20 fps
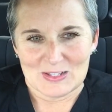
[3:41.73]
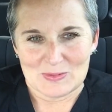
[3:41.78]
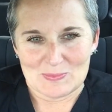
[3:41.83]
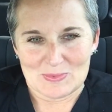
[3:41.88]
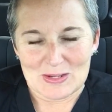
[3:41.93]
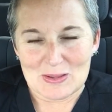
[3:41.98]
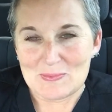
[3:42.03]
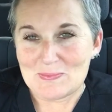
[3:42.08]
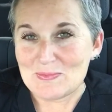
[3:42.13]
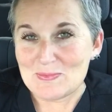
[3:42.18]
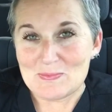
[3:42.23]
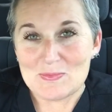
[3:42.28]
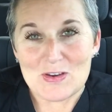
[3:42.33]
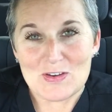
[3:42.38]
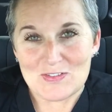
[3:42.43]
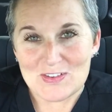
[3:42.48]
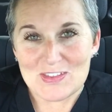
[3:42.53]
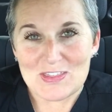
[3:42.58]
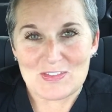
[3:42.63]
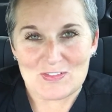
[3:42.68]
But I'm
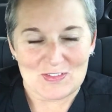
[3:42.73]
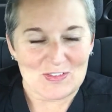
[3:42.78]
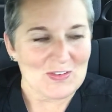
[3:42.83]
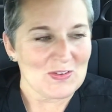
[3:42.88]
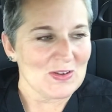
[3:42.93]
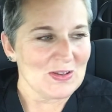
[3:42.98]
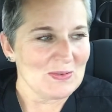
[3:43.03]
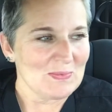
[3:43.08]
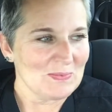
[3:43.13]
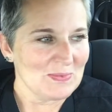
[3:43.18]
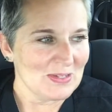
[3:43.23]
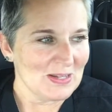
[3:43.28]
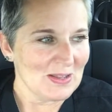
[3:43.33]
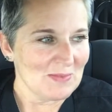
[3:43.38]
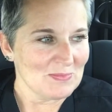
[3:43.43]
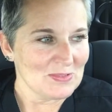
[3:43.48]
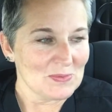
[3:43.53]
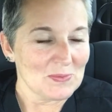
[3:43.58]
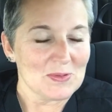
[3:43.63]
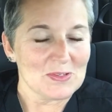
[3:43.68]
moving through it. But
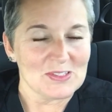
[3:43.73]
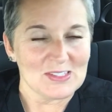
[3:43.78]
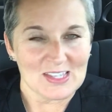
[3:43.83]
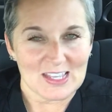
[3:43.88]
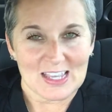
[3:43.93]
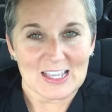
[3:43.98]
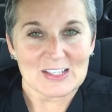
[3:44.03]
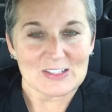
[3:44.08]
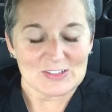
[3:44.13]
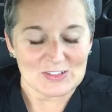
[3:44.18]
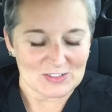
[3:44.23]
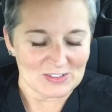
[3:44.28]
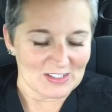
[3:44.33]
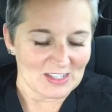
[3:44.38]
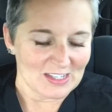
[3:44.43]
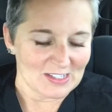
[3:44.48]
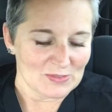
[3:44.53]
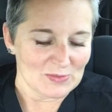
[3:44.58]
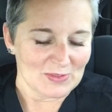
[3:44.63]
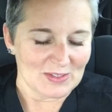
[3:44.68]
I'm supposed to
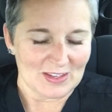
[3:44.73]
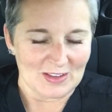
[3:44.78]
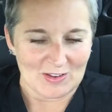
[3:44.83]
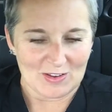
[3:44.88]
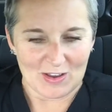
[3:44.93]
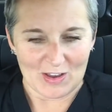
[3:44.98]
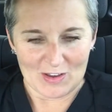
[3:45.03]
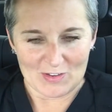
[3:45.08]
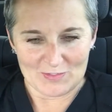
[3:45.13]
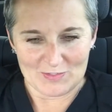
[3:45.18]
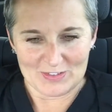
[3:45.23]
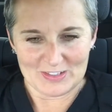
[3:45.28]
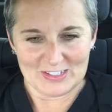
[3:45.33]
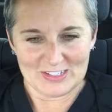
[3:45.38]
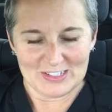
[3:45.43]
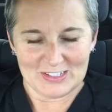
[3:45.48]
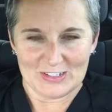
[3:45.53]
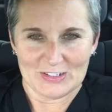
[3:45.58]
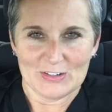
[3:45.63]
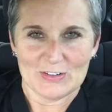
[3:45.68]
exercise without coffee
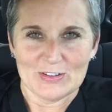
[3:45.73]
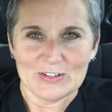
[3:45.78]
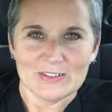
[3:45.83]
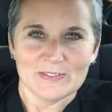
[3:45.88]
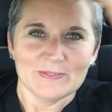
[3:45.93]
too.